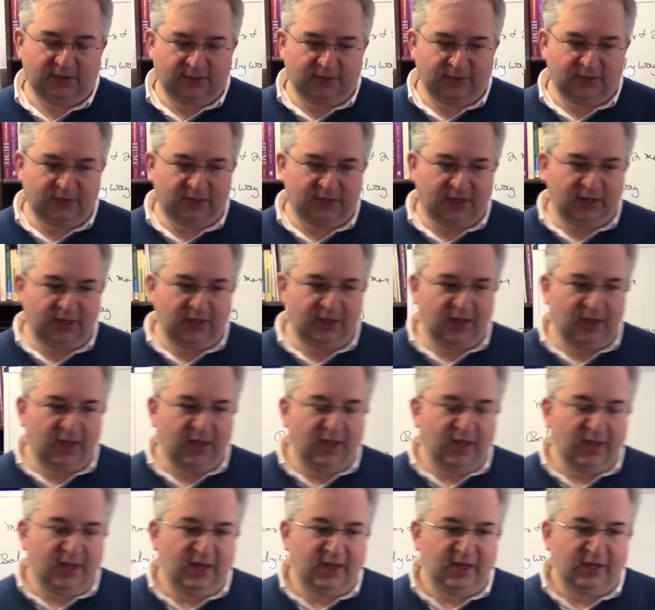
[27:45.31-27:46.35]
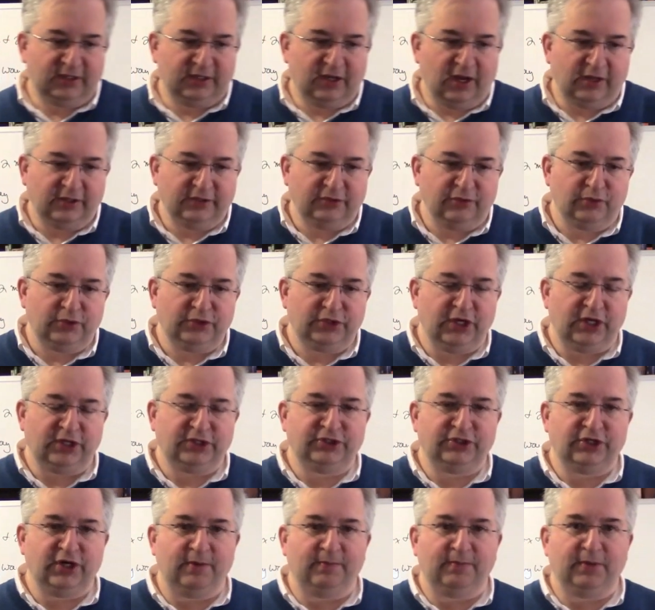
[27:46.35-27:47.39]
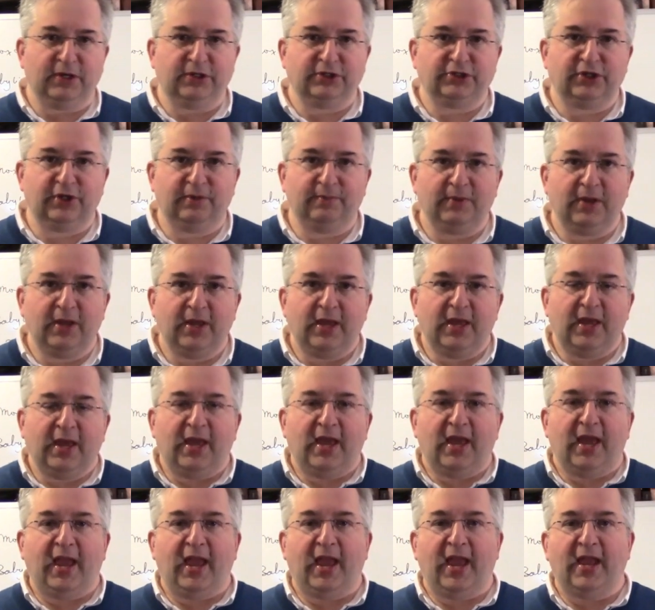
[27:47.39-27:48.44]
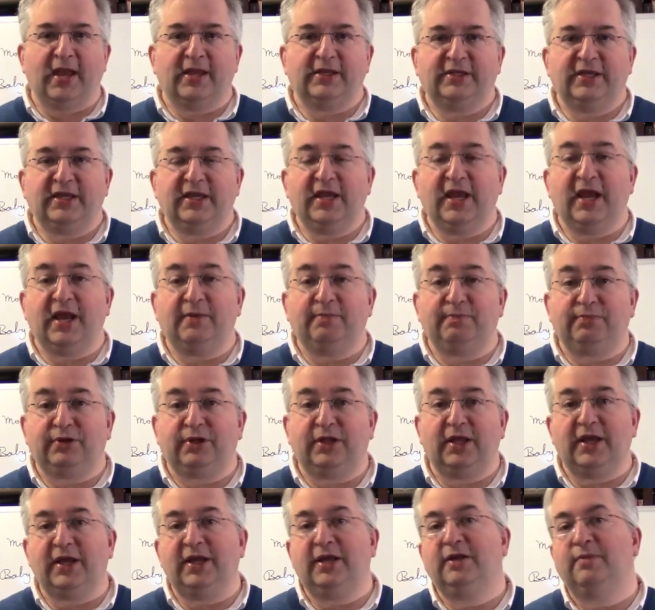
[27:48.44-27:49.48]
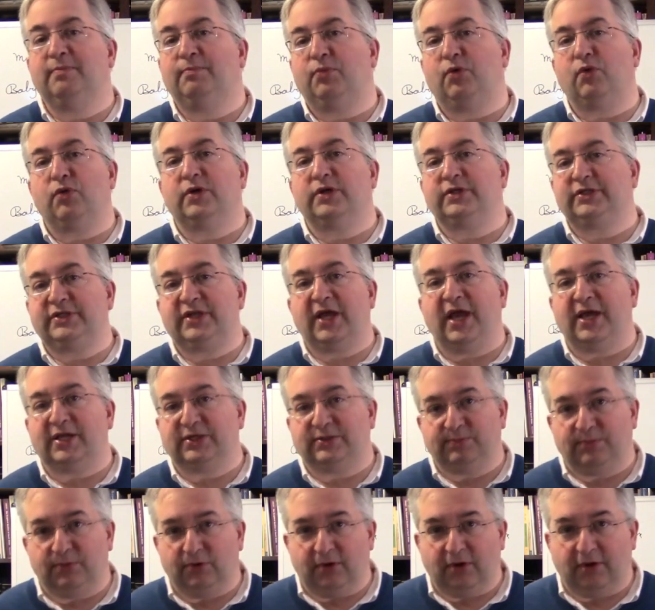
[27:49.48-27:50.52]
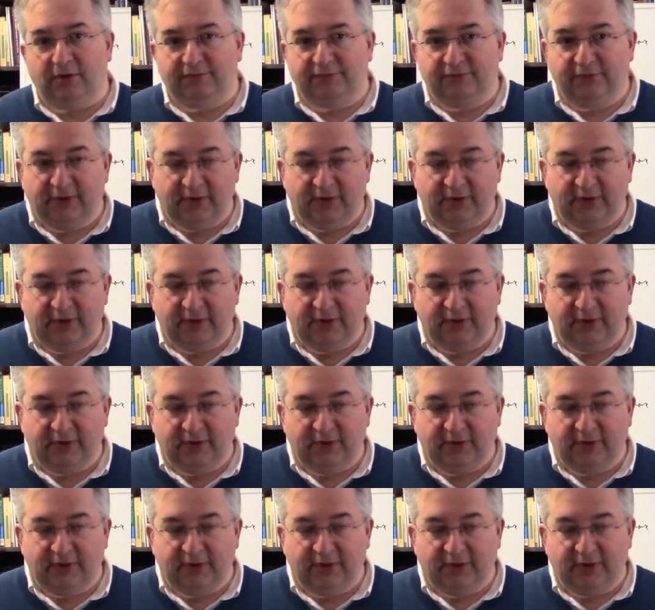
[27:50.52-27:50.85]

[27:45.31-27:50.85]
Okay? He had gone to a chess championship, and he had played Boris Kasparov.